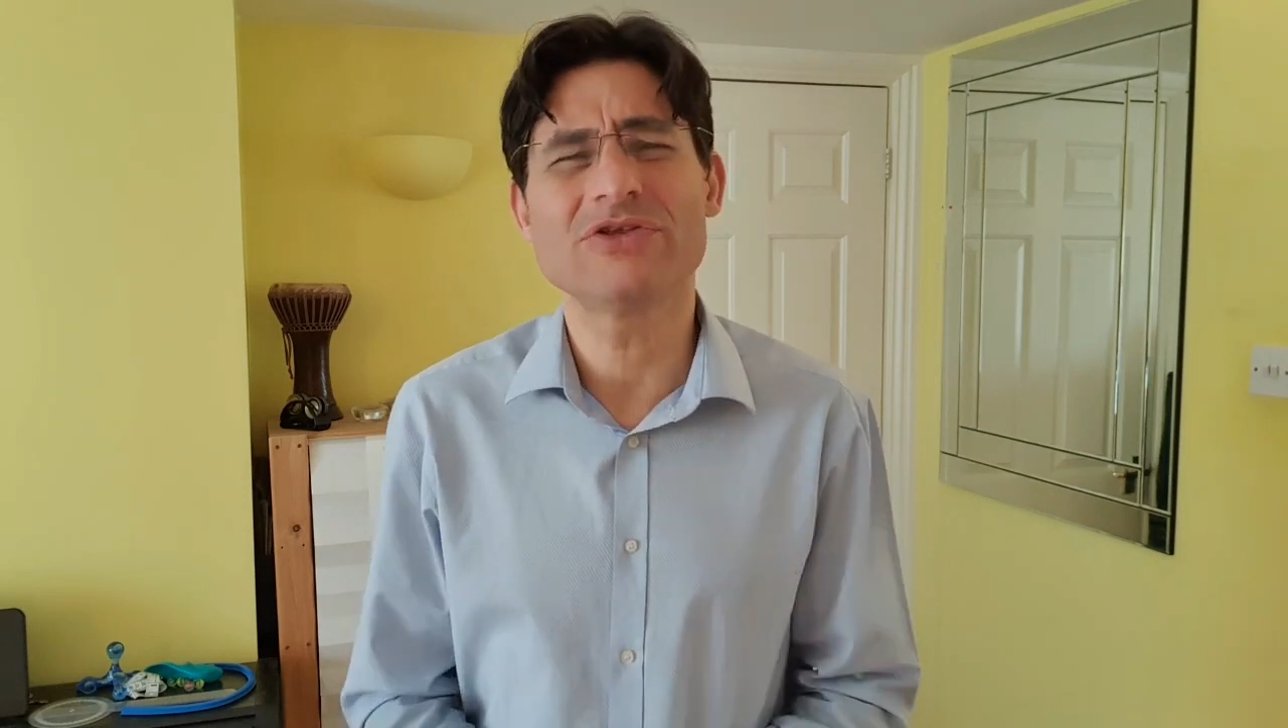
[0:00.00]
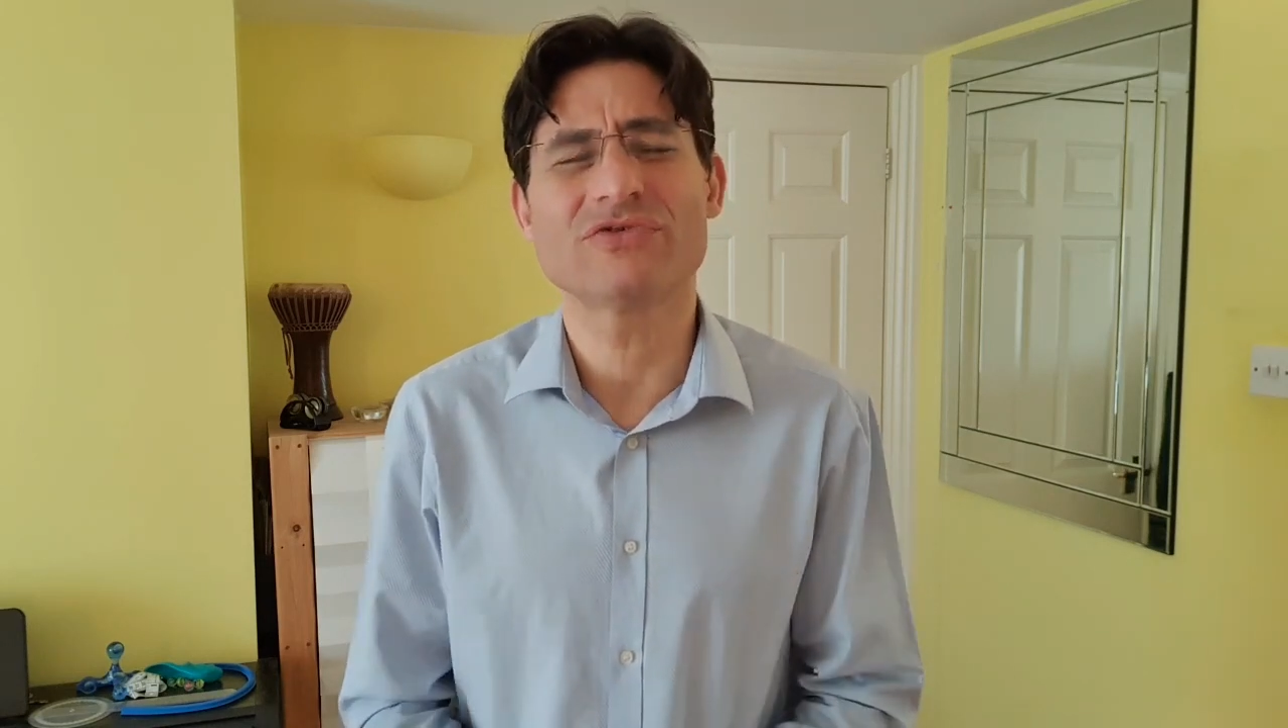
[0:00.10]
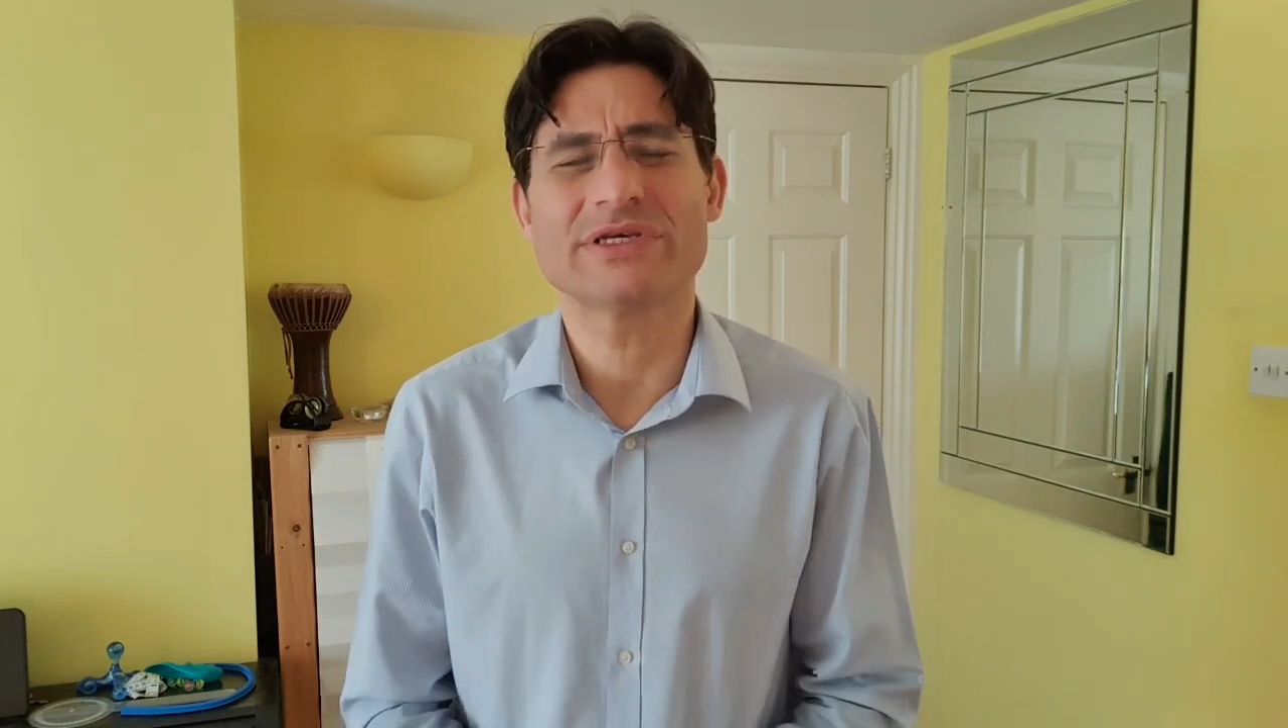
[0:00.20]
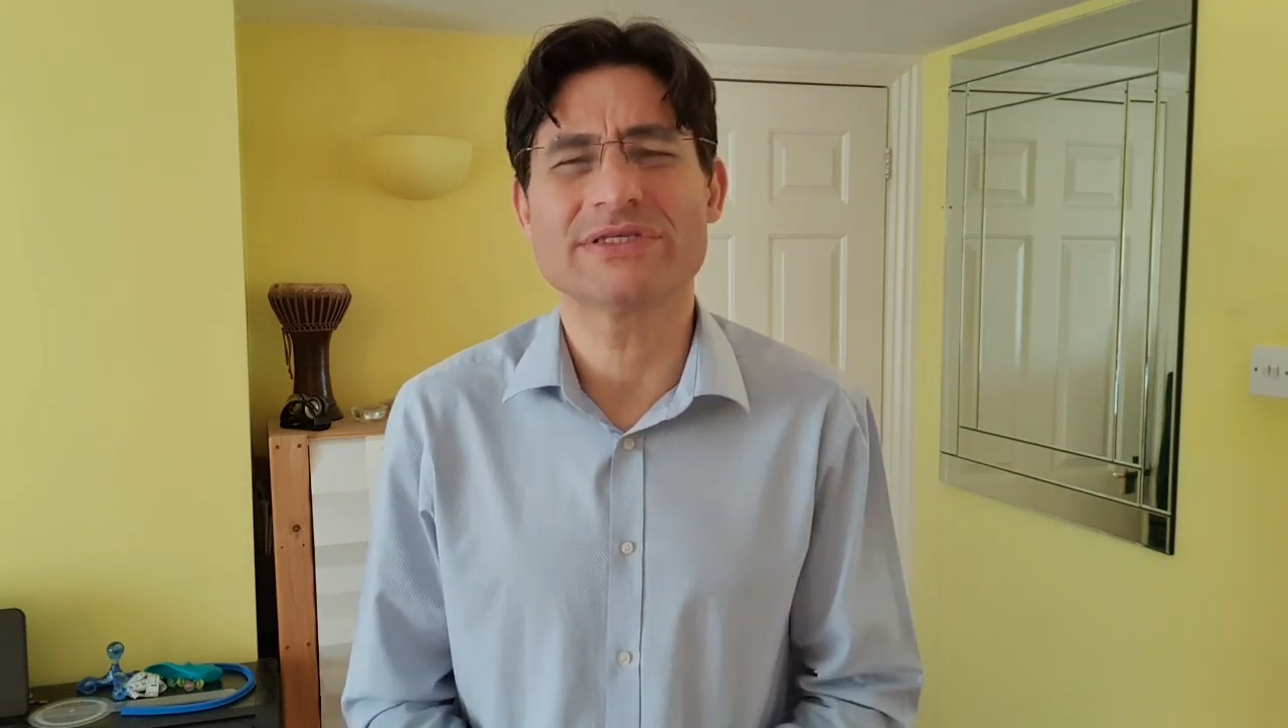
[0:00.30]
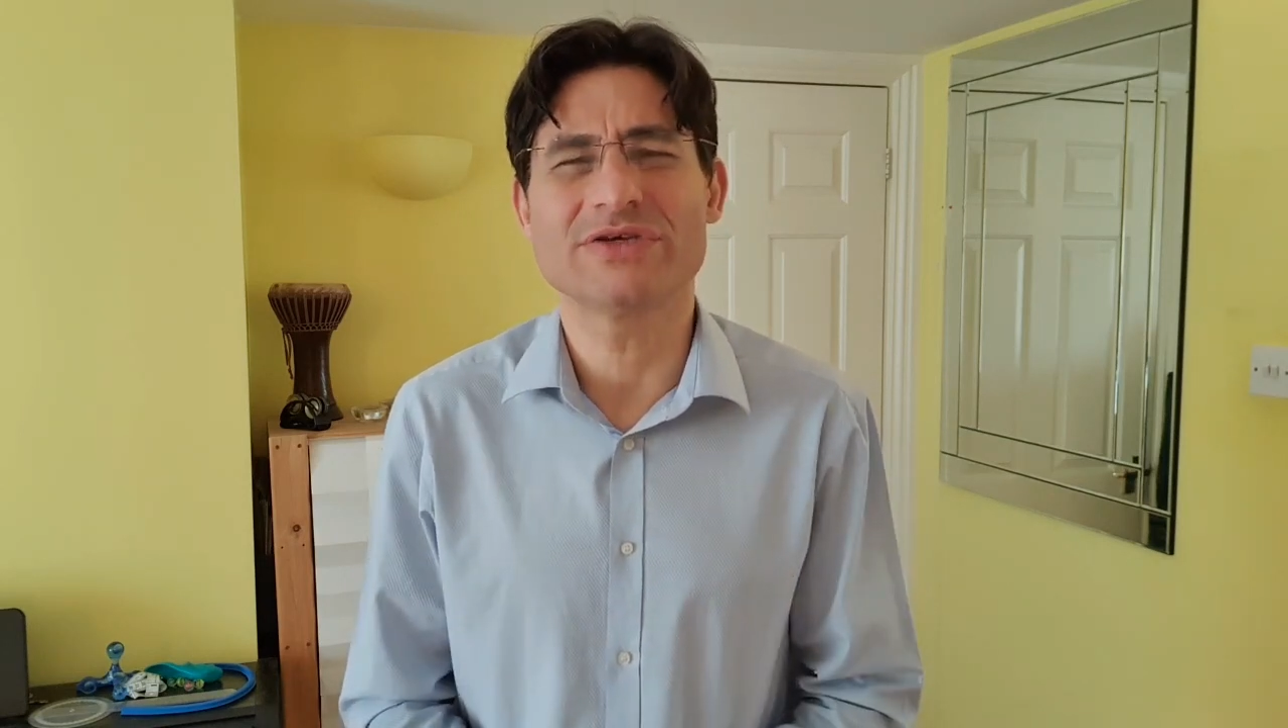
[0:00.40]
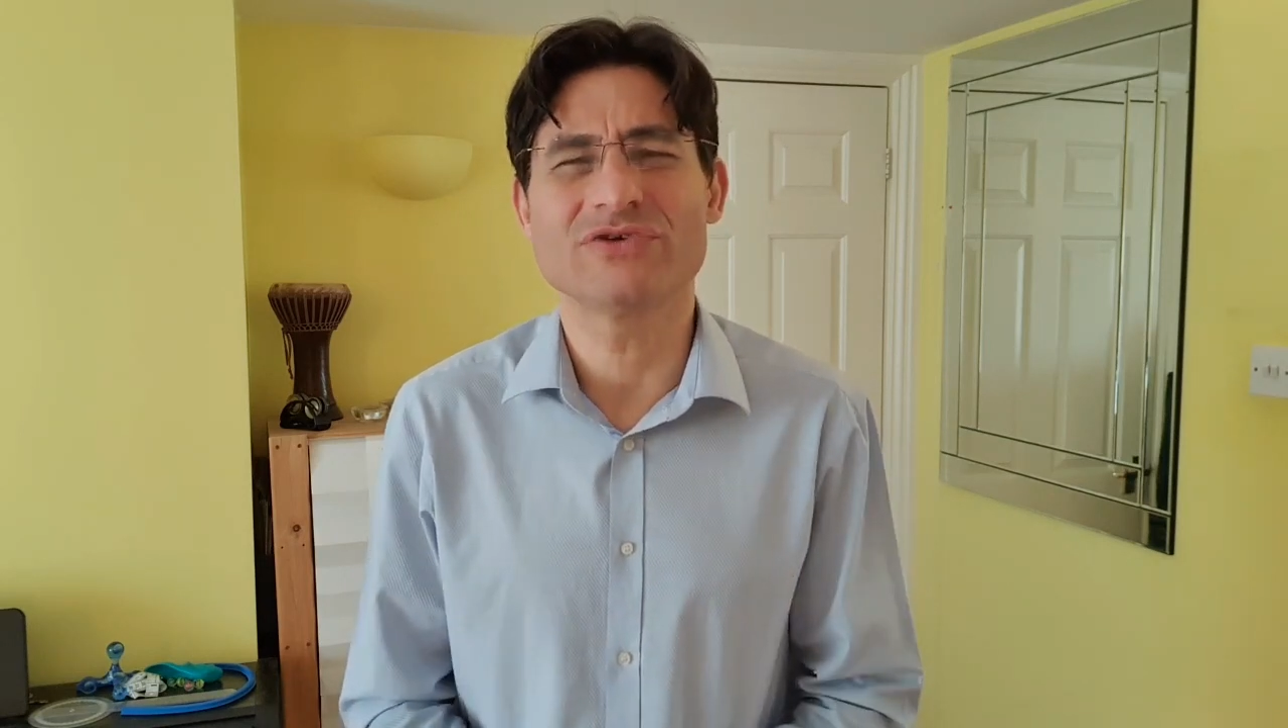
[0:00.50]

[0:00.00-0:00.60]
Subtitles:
interesting